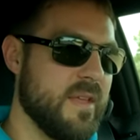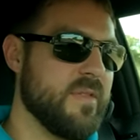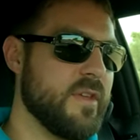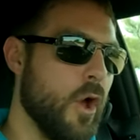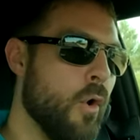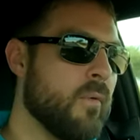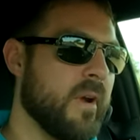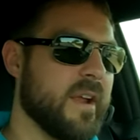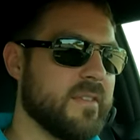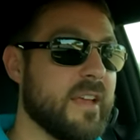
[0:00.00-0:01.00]
the
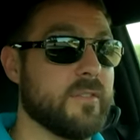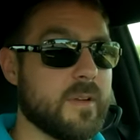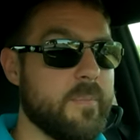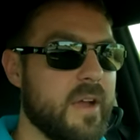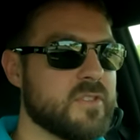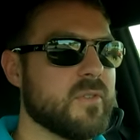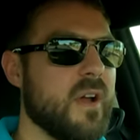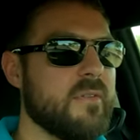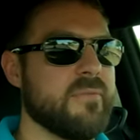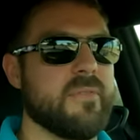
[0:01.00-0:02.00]
O-rings I took a picture
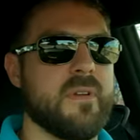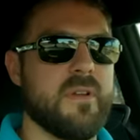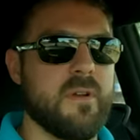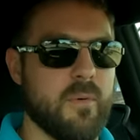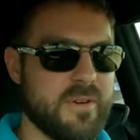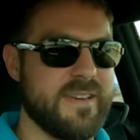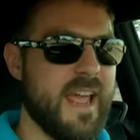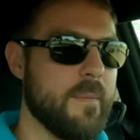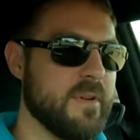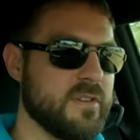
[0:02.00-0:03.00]
of were
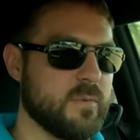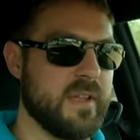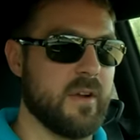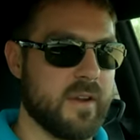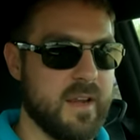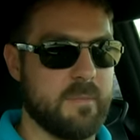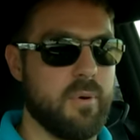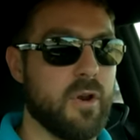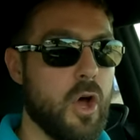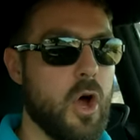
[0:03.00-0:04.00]
damaged when they were getting
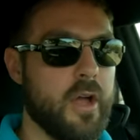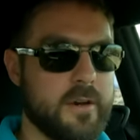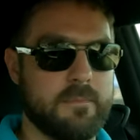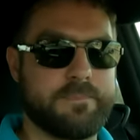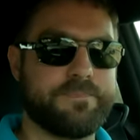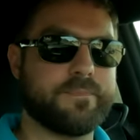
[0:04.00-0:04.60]
put on,